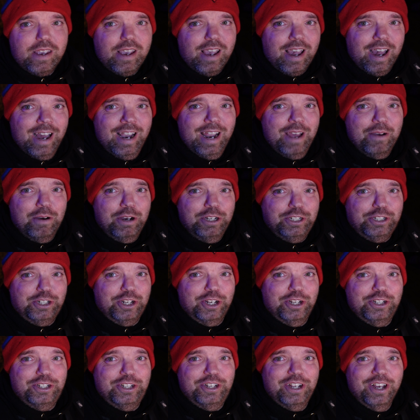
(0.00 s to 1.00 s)
And it was
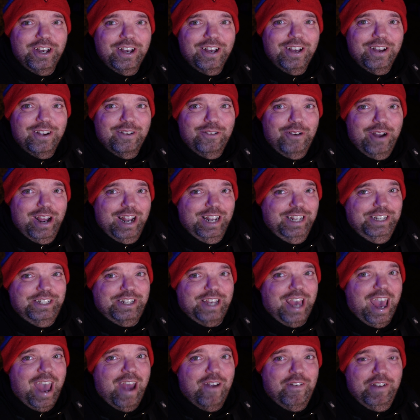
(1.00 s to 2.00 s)
just really
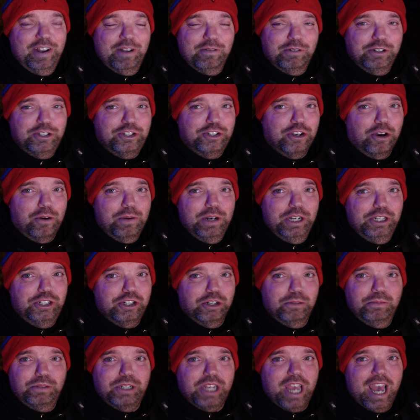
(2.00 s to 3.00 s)
scary. There were so many
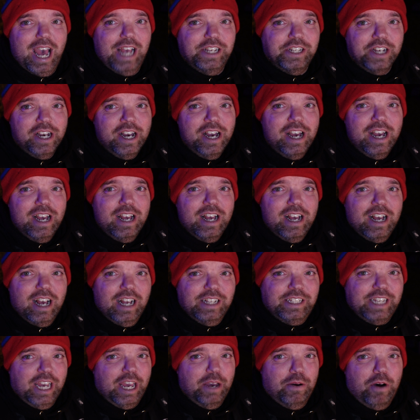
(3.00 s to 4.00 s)
jump scares. I
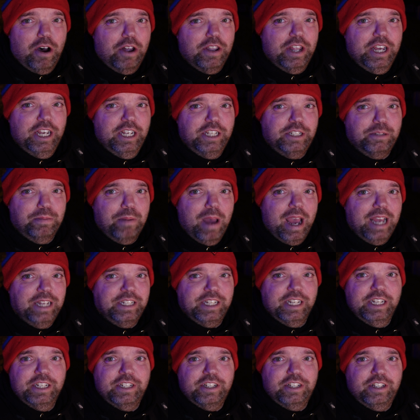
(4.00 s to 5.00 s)
tell you what, these
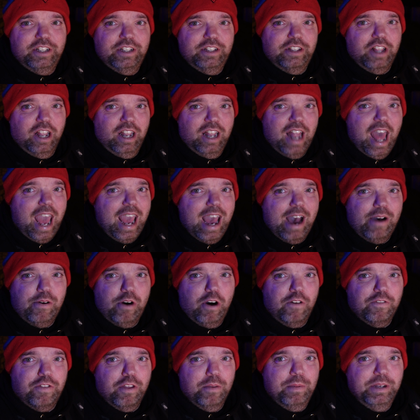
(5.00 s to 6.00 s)
mazes, the layout
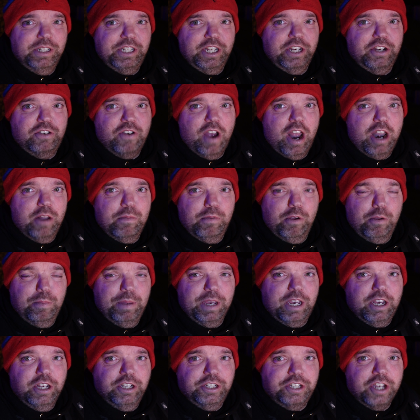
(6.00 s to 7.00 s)
of them is incredible
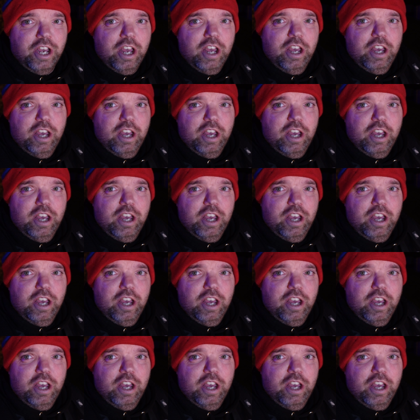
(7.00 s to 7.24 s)
because